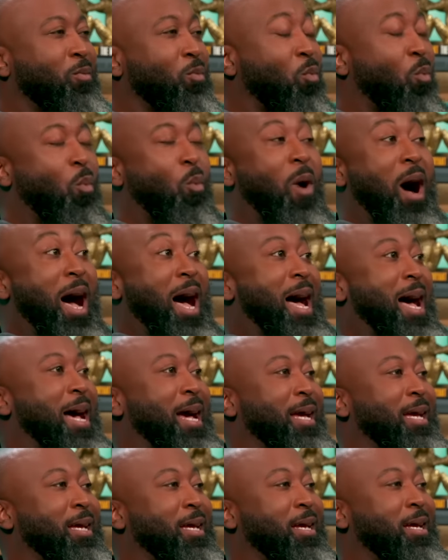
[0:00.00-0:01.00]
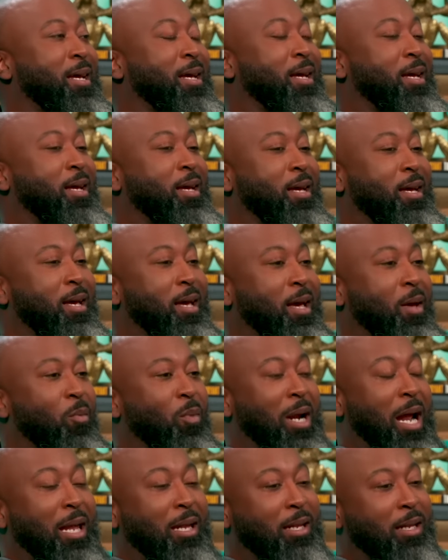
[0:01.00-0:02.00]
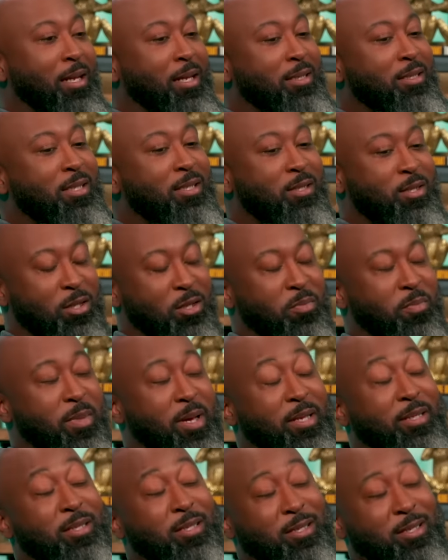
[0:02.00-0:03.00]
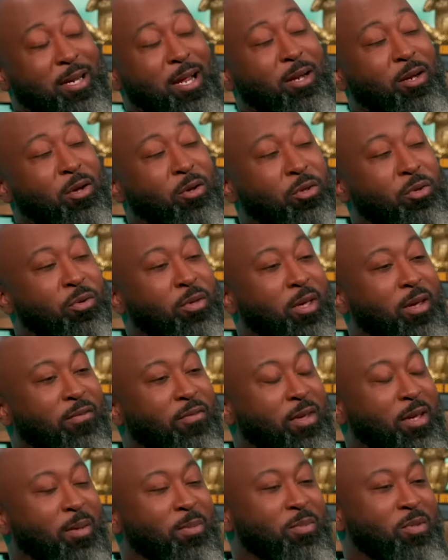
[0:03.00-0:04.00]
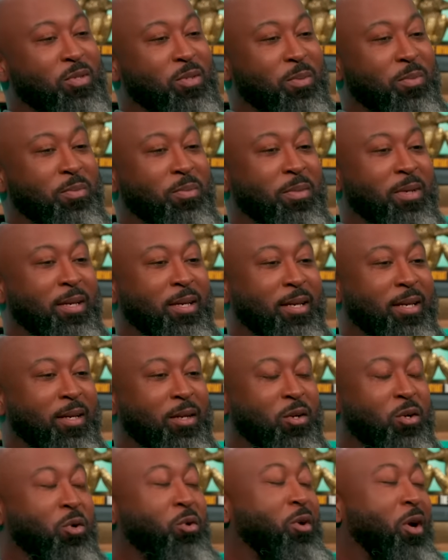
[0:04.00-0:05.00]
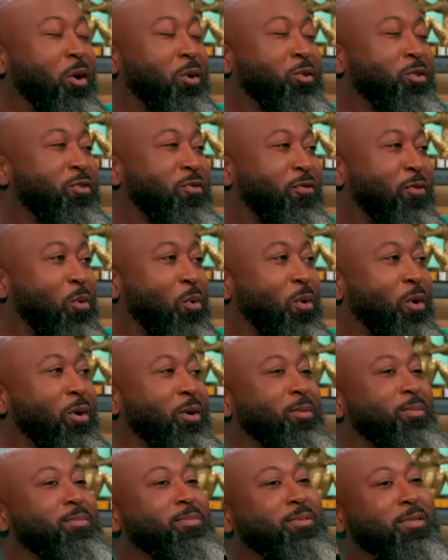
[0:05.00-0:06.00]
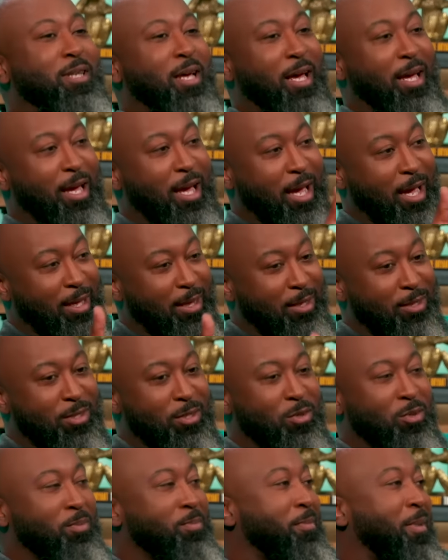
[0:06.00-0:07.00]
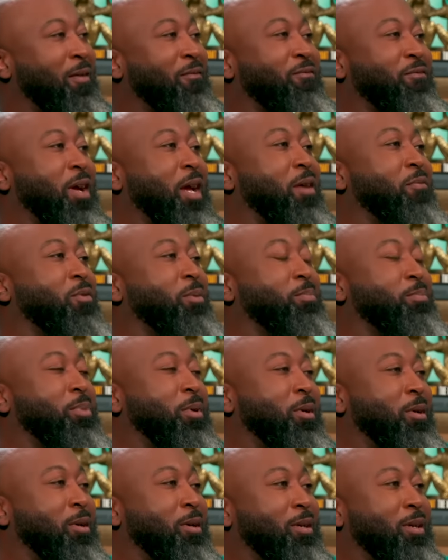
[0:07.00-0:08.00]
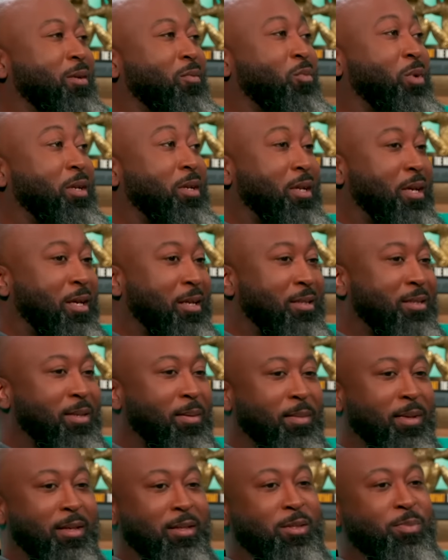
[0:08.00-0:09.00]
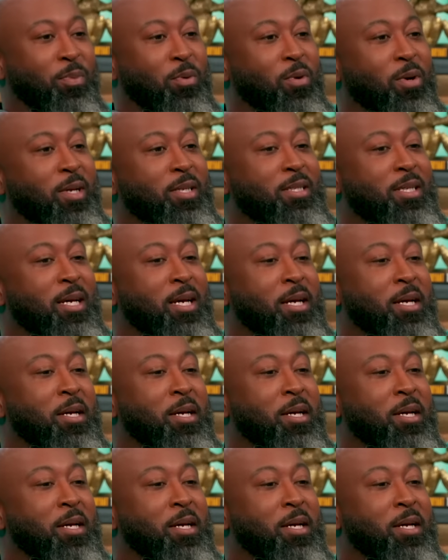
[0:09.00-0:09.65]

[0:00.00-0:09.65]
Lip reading: Why? And when I listened to the message, and I know you give him some kudos for saying, hey, this is my favorite book and we need some of these points.